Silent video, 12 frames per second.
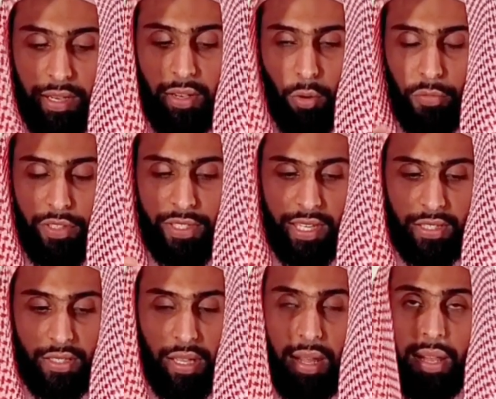obviously in
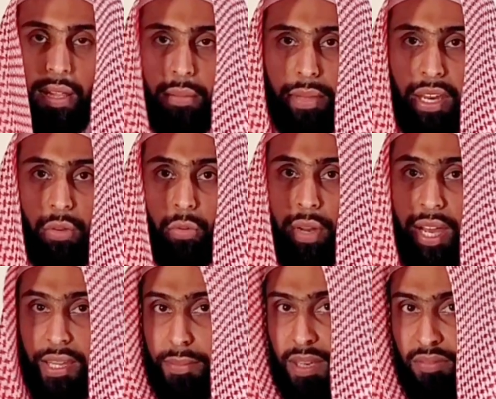salah, but it would
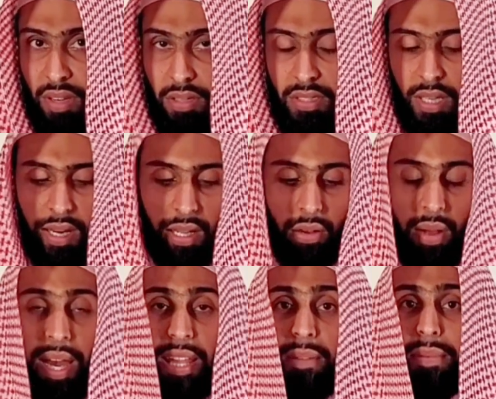either be in fardh salah or
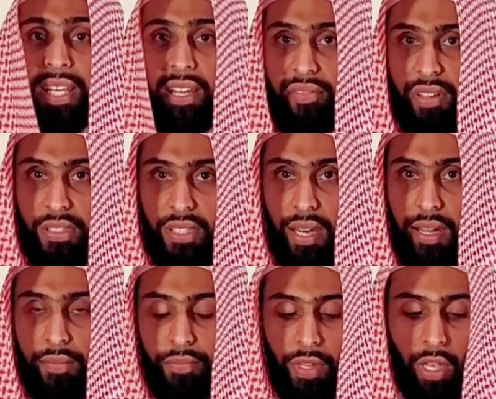either be nafil
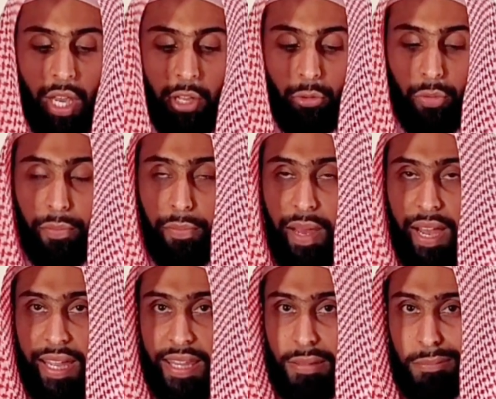salah. It would
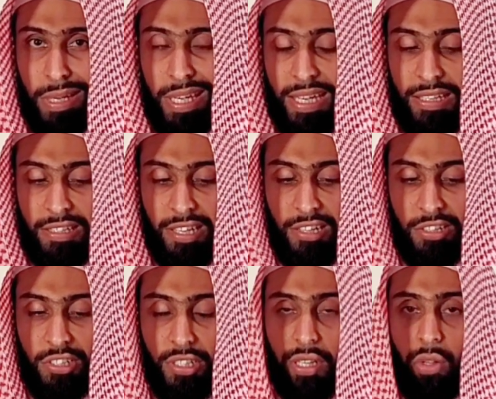either be
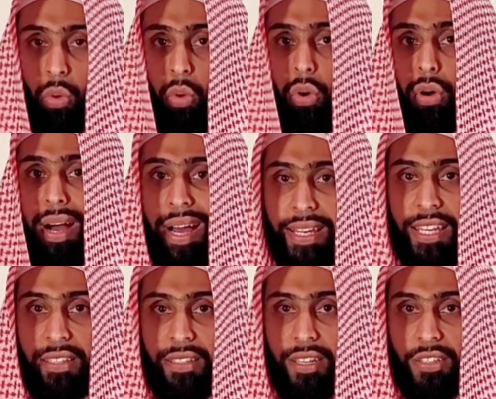intentional or
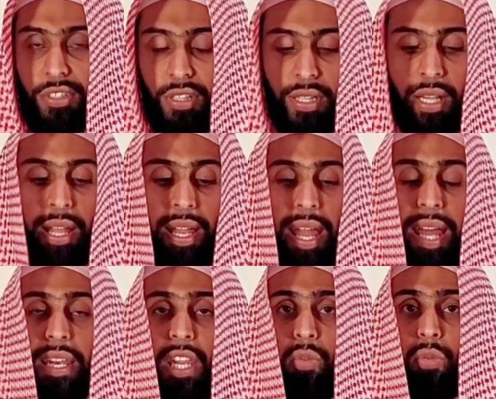unintentional,
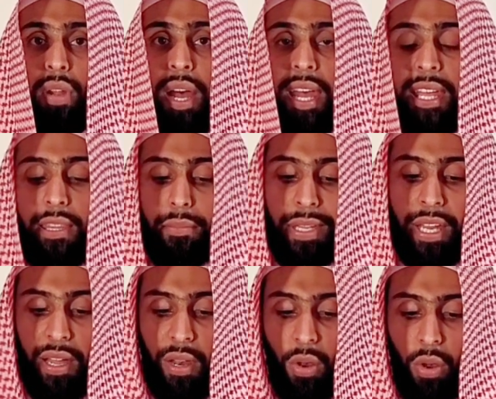and it would either be
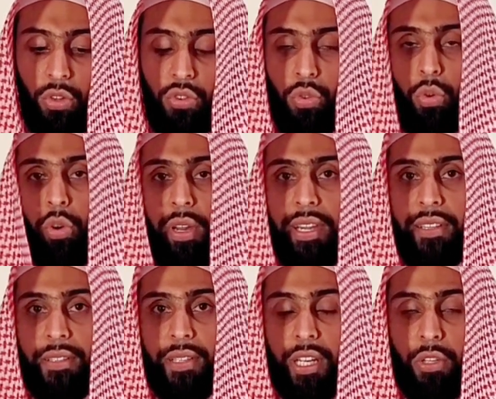a lot or a
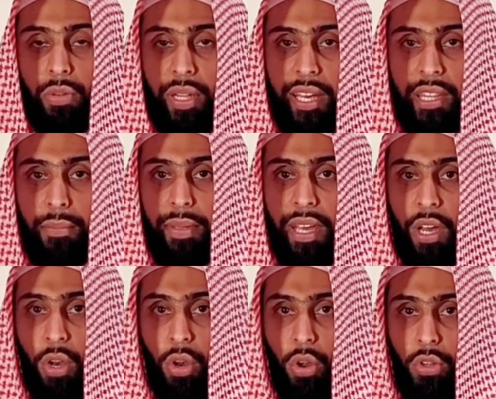little. It will either be a
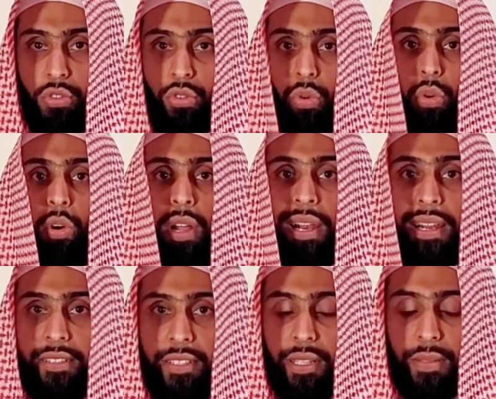lot or a
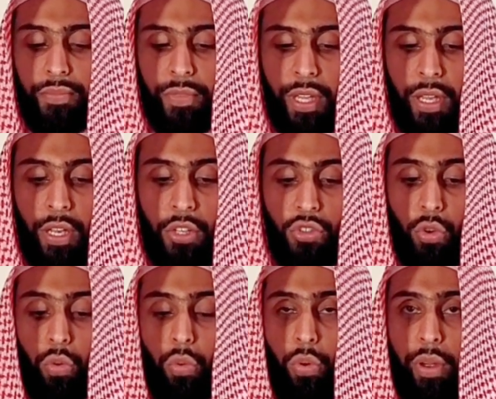little.
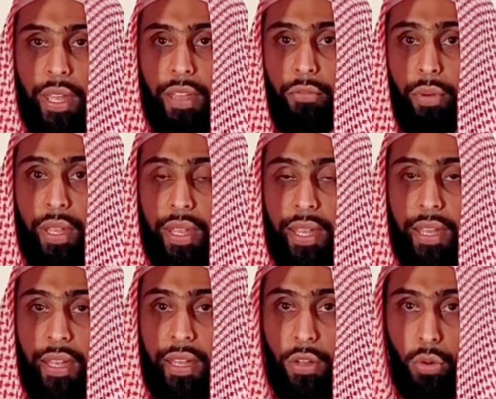So if
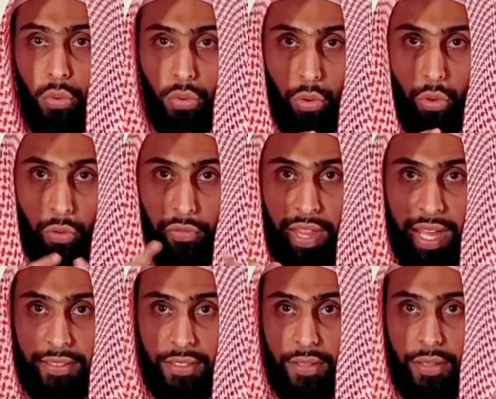we include all of
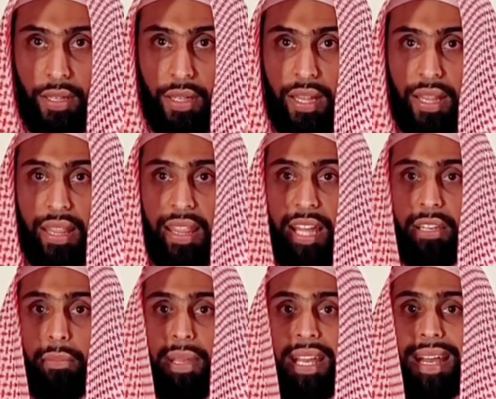that,
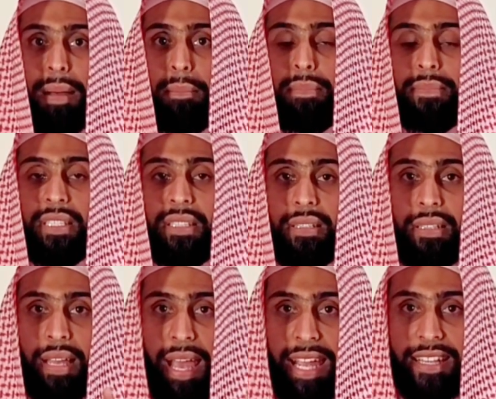that becomes
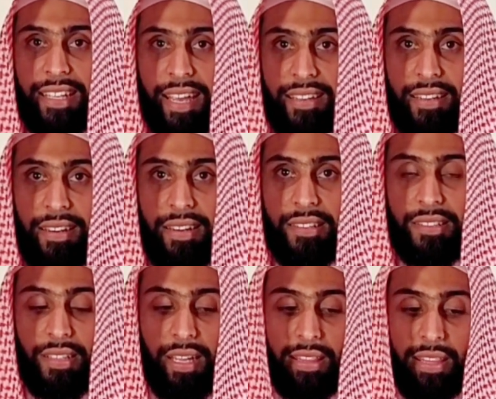8 categories.
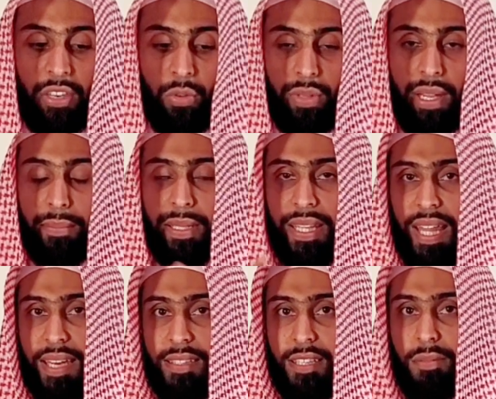And then you double
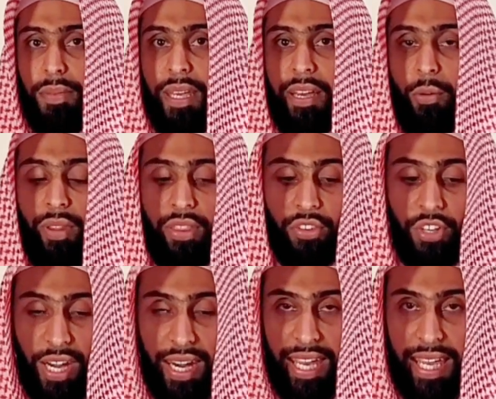that with
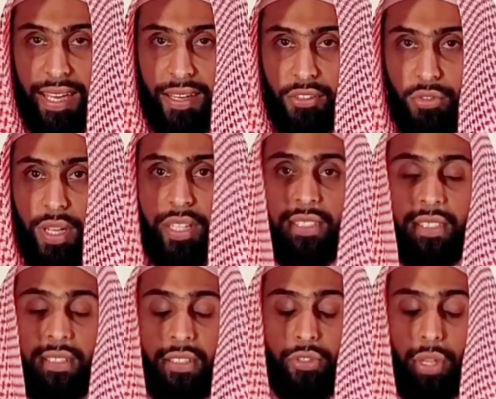drinking, so
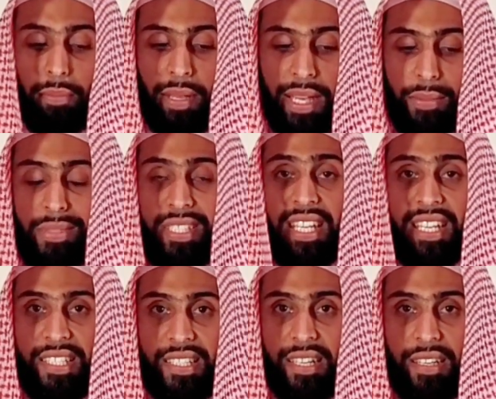it becomes
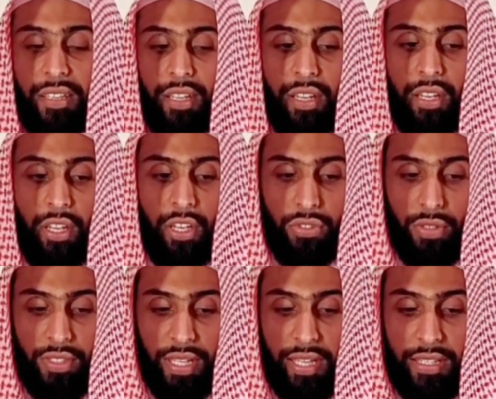16. So
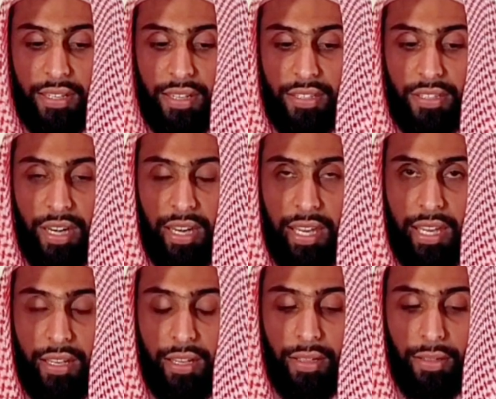it's eating and
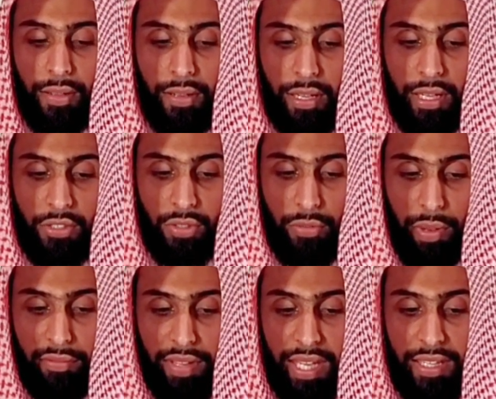drinking. So you
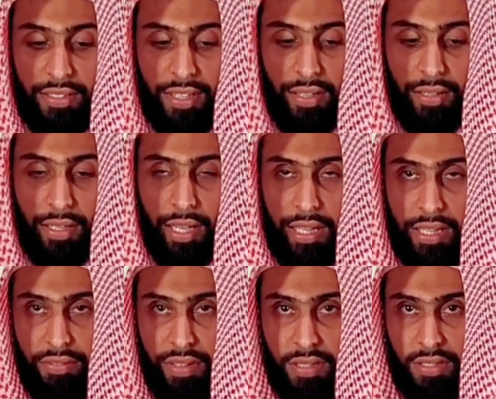have eating in the
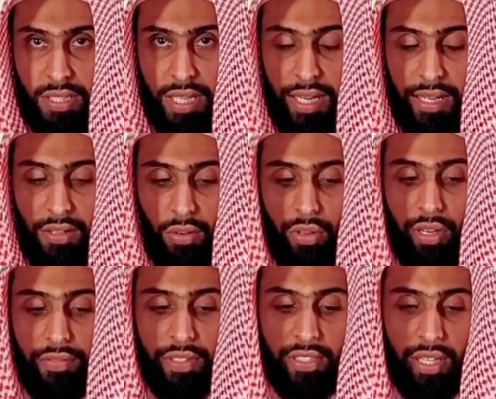fardh salah or
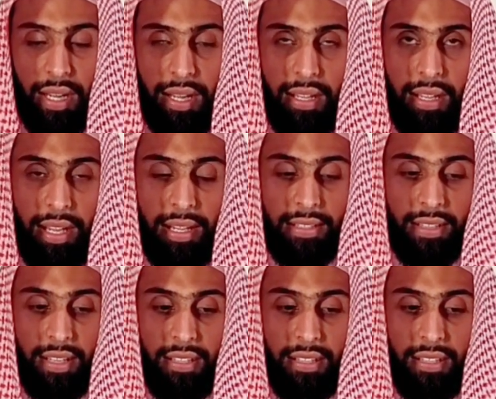nafil salah, eating